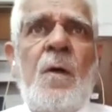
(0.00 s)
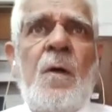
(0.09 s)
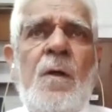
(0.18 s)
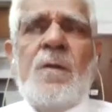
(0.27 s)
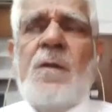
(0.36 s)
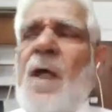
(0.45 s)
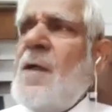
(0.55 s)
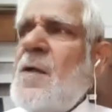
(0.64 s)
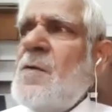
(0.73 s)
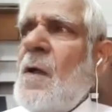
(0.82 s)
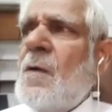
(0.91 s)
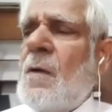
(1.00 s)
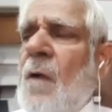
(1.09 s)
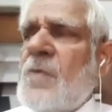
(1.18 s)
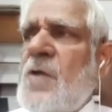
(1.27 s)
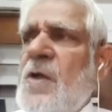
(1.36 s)
That is not
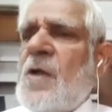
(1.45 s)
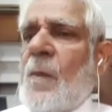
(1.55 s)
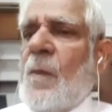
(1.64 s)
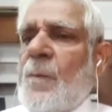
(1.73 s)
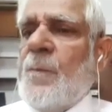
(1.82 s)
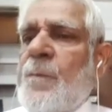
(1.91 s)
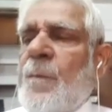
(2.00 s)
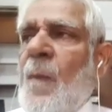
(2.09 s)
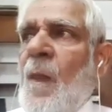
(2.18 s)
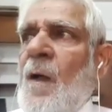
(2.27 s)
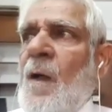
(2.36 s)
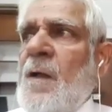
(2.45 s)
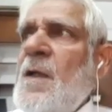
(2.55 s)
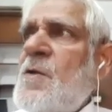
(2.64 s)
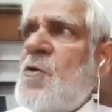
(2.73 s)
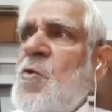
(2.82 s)
logical.
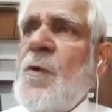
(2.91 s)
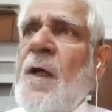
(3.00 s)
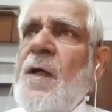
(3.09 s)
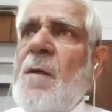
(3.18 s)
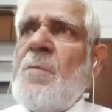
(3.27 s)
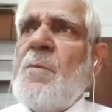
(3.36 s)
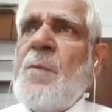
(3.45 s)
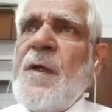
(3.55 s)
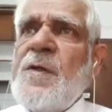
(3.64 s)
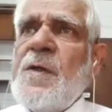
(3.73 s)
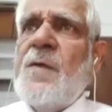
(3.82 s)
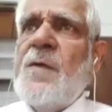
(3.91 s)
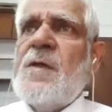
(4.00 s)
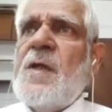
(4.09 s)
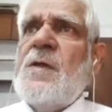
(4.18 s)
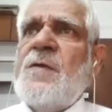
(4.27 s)
Yes, you get immediate
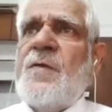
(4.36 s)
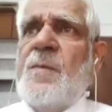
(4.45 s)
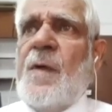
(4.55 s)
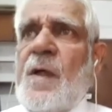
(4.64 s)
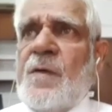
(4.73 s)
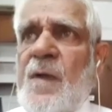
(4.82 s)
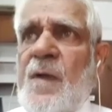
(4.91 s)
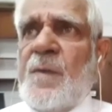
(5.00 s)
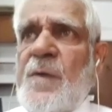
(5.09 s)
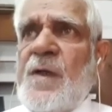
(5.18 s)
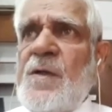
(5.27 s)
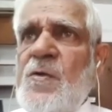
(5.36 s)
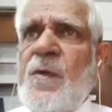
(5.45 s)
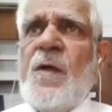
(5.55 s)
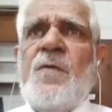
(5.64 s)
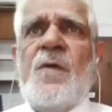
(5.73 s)
results from Bach remedies, you
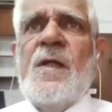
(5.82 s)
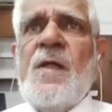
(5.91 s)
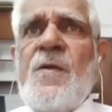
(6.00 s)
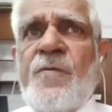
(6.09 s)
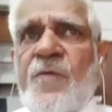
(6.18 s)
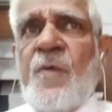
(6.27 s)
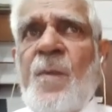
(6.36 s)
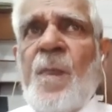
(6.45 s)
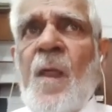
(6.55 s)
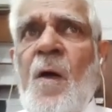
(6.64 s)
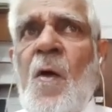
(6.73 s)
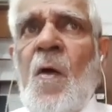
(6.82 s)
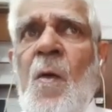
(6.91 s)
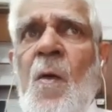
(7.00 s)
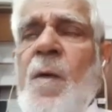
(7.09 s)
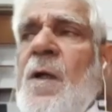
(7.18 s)
get relief.
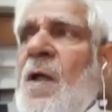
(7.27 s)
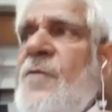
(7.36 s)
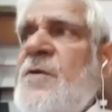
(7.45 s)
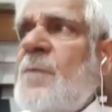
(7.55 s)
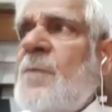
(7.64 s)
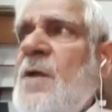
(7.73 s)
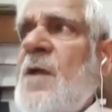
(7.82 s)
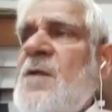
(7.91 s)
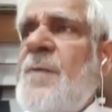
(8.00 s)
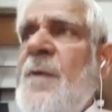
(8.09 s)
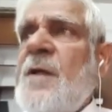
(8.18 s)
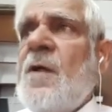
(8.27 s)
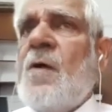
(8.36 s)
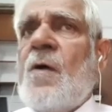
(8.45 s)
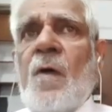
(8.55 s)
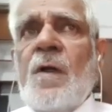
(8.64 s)
But if something has been a
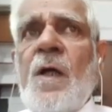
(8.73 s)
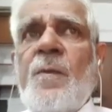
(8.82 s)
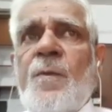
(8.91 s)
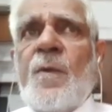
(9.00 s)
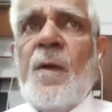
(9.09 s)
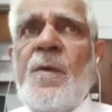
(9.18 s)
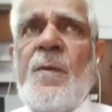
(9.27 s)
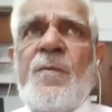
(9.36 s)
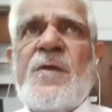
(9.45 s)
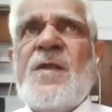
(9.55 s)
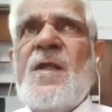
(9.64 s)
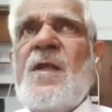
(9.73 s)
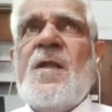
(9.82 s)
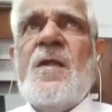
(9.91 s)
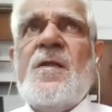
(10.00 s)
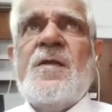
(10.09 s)
chronic problem for, say,
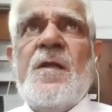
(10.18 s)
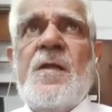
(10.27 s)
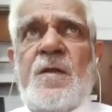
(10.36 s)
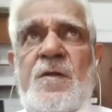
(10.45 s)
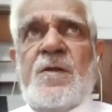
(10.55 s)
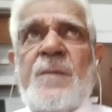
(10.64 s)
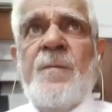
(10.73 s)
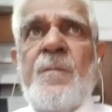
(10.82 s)
6 years,